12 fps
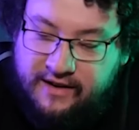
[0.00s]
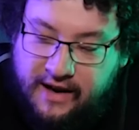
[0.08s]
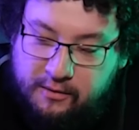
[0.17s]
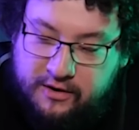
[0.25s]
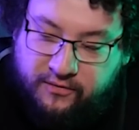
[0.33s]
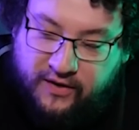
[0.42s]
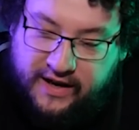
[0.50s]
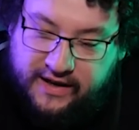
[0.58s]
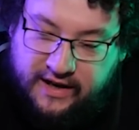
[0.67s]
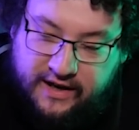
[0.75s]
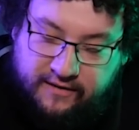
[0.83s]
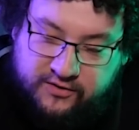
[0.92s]
I'm gonna fight
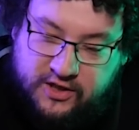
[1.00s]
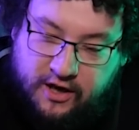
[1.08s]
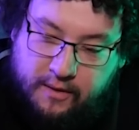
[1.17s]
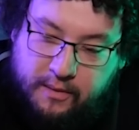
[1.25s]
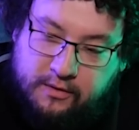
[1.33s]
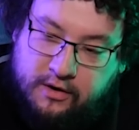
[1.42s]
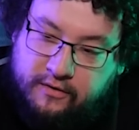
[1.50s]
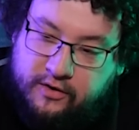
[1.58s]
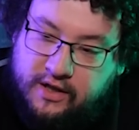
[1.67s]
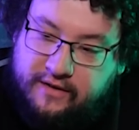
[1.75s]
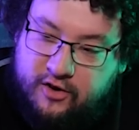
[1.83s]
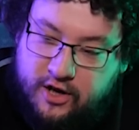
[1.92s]
again off top. I'm gonna cover
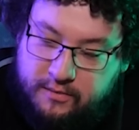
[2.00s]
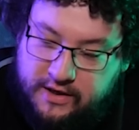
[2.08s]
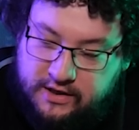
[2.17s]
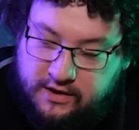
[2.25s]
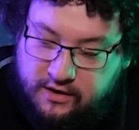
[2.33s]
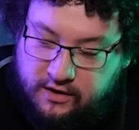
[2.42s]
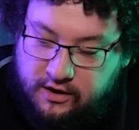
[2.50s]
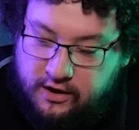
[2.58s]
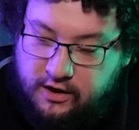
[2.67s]
delivery him. It's Globin.